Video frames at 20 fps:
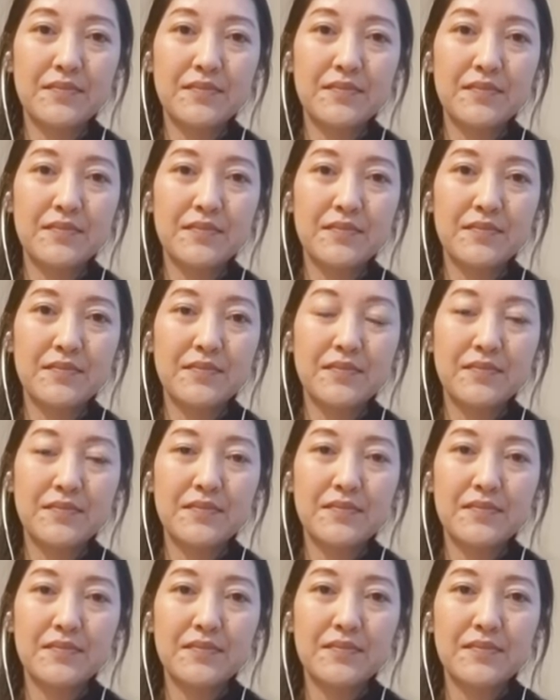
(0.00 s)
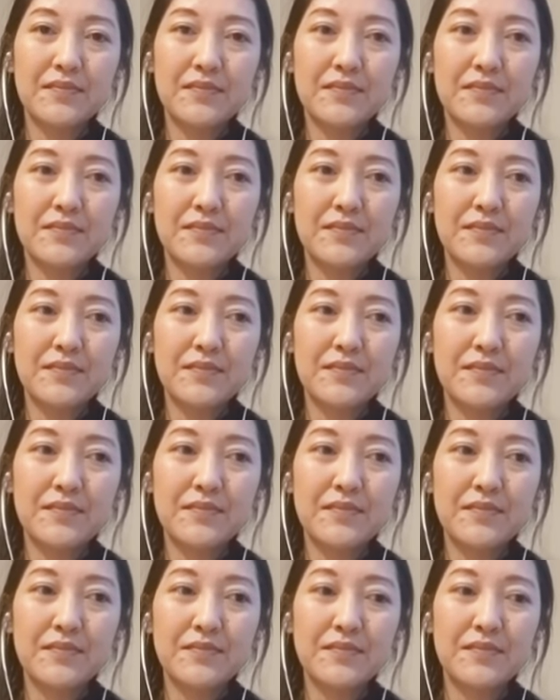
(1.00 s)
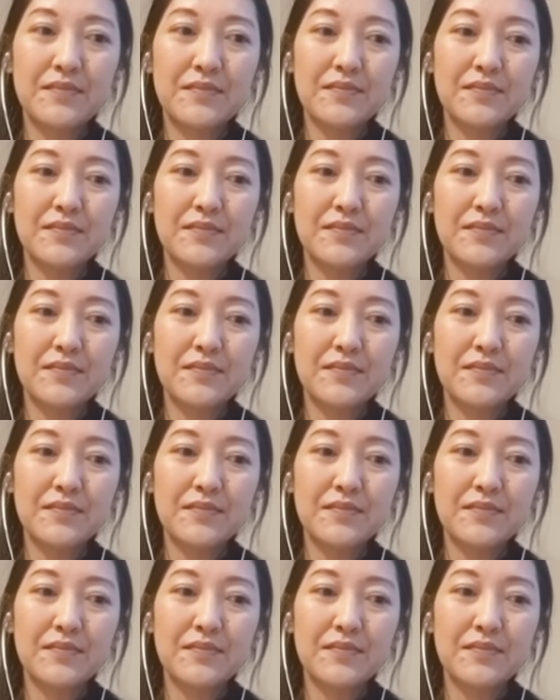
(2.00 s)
This person isn't speaking.